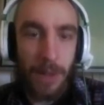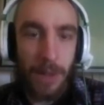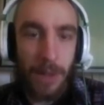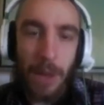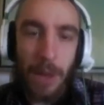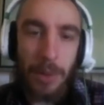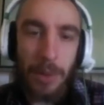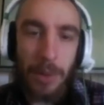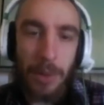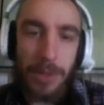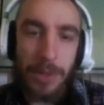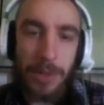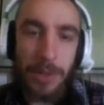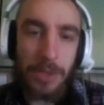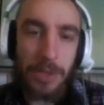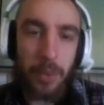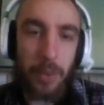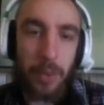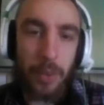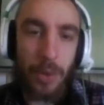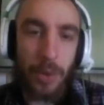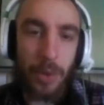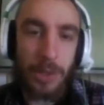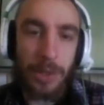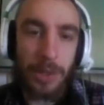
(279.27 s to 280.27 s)
I want this
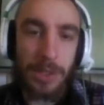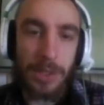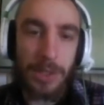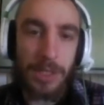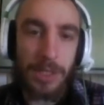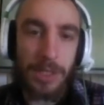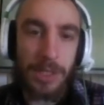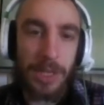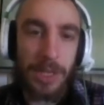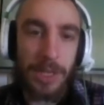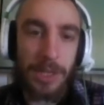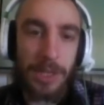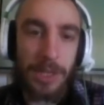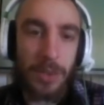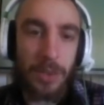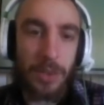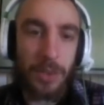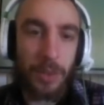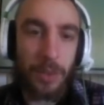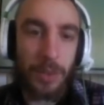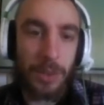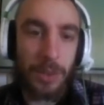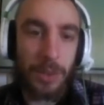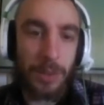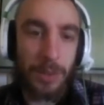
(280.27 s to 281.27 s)
water to stay as
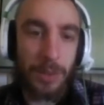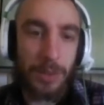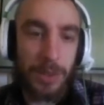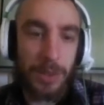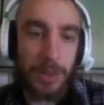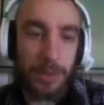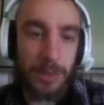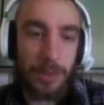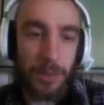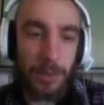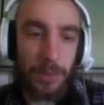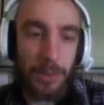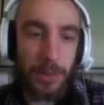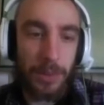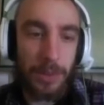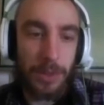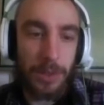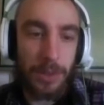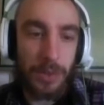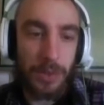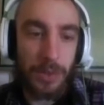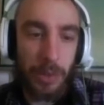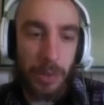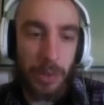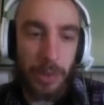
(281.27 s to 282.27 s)
cool as possible,
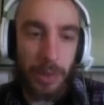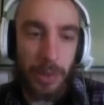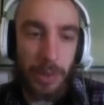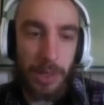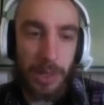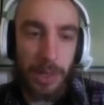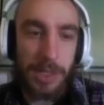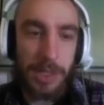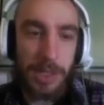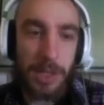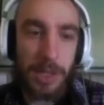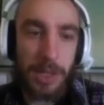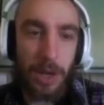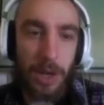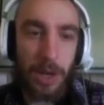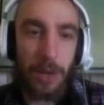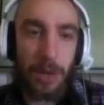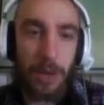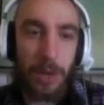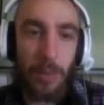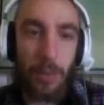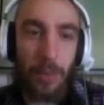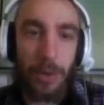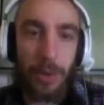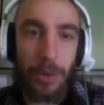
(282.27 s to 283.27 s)
so I want less
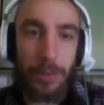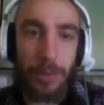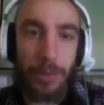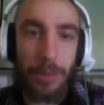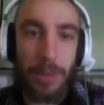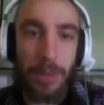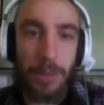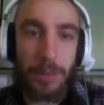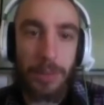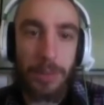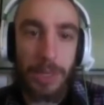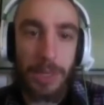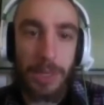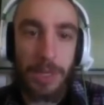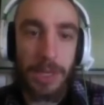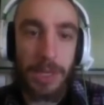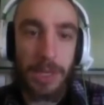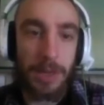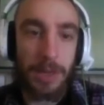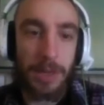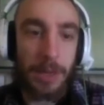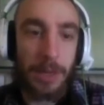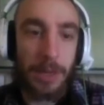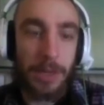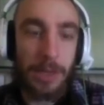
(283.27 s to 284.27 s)
hot water pumping
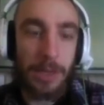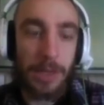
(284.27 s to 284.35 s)
here.